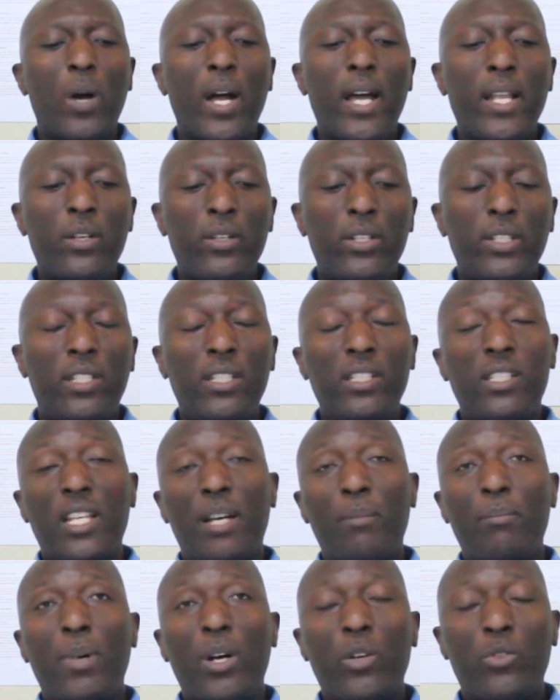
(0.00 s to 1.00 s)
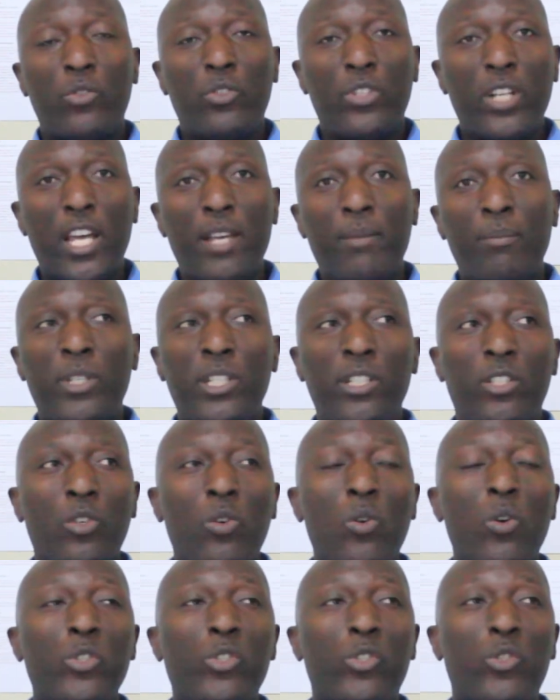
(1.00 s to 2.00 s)
One, it is about time. It
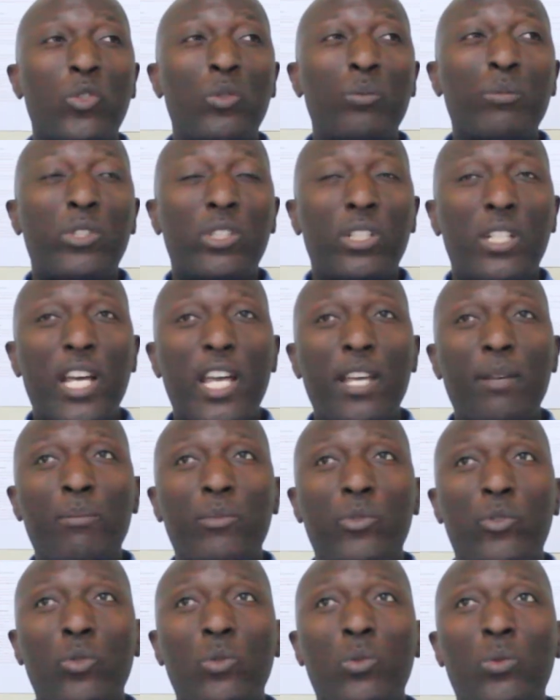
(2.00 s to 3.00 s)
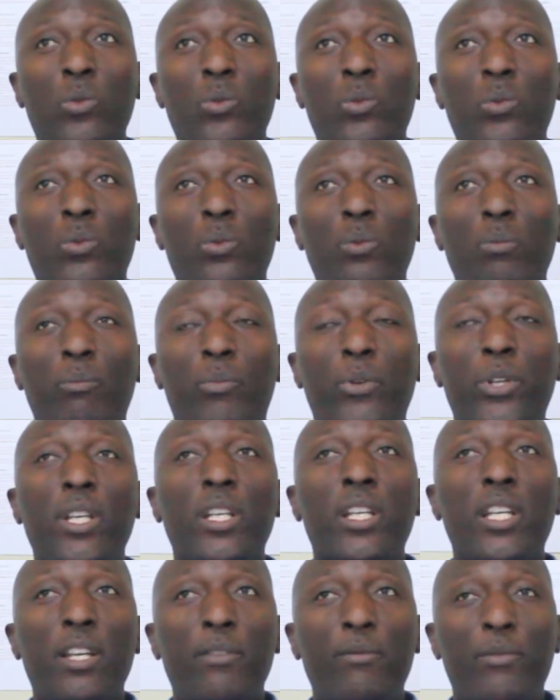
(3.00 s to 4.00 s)
consumes time to
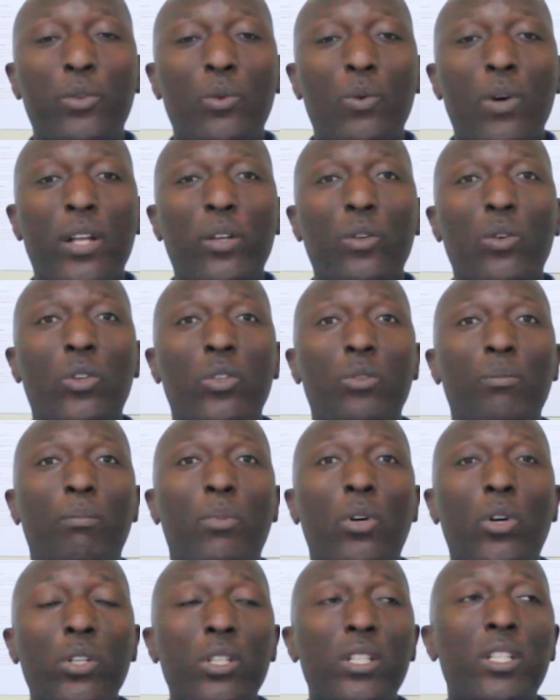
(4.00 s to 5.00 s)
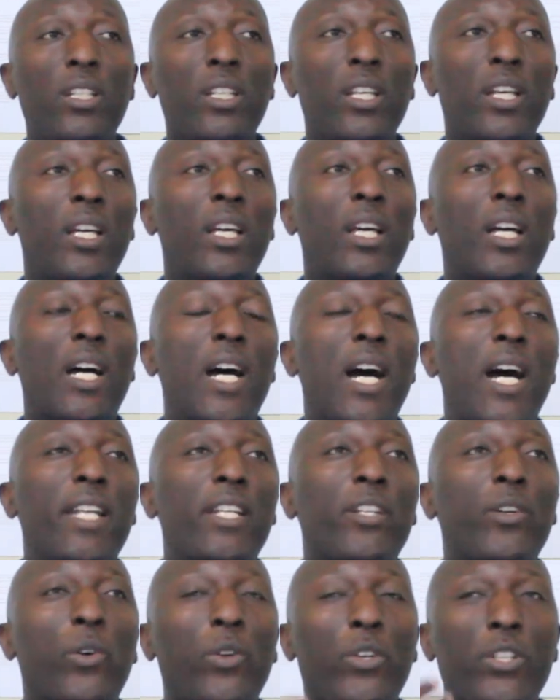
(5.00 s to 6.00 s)
bring everyone on board
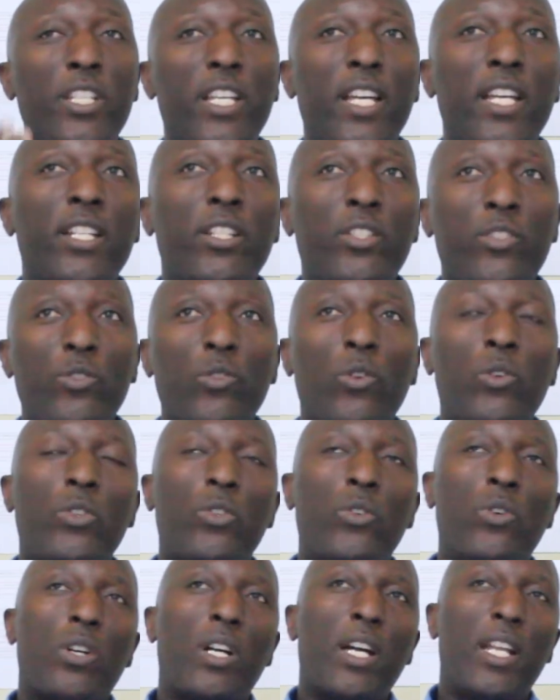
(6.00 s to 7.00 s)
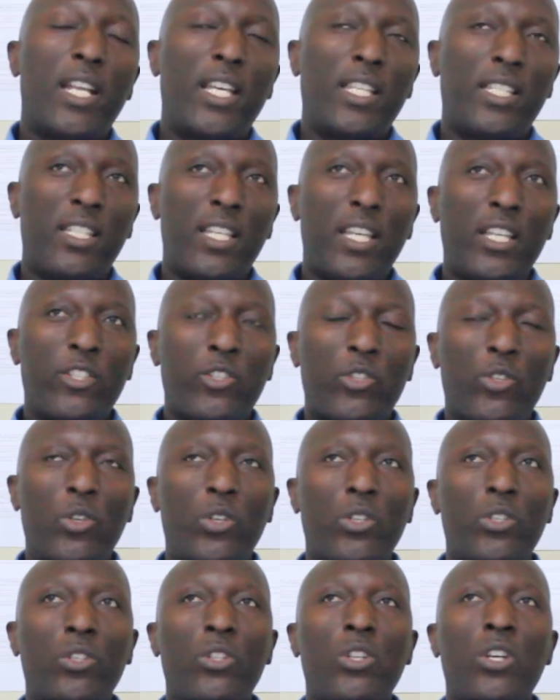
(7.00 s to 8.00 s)
and orient on the
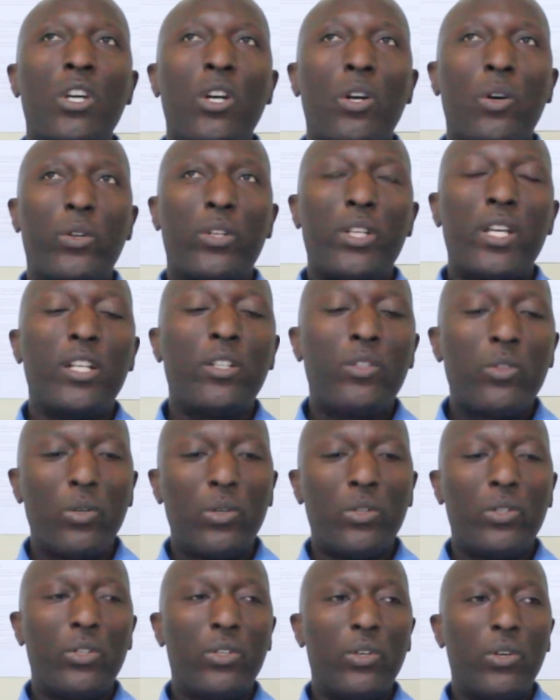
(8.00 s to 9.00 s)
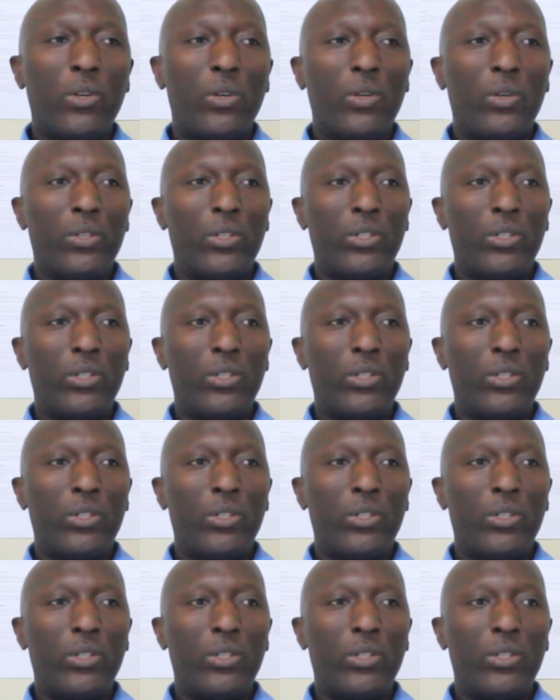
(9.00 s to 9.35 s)
organization, orient on